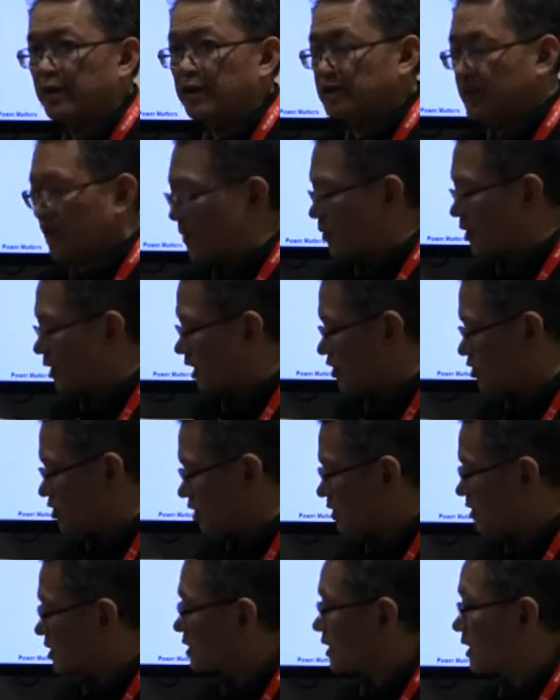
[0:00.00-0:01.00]
these
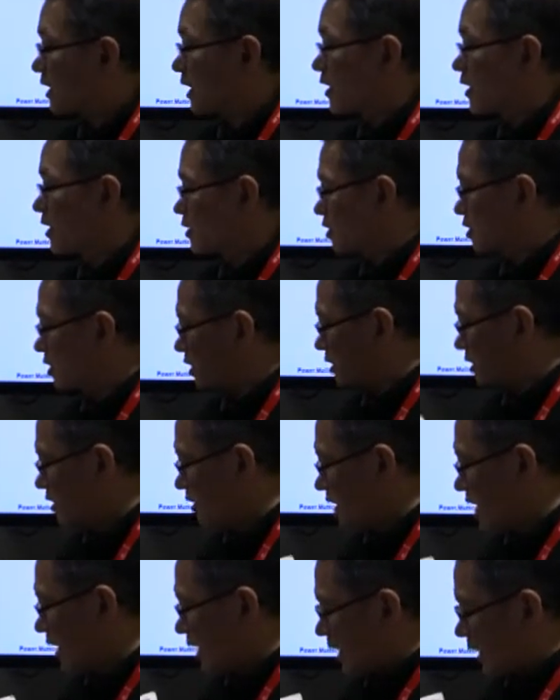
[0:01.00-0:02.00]
applications listed here,
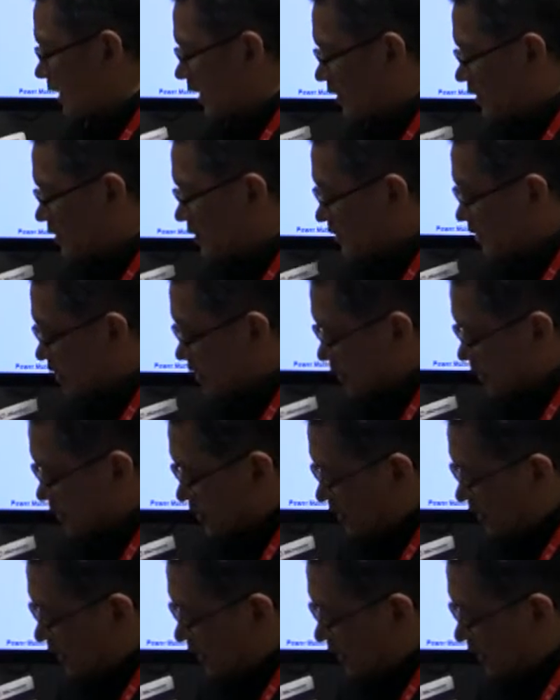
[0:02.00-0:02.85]
and the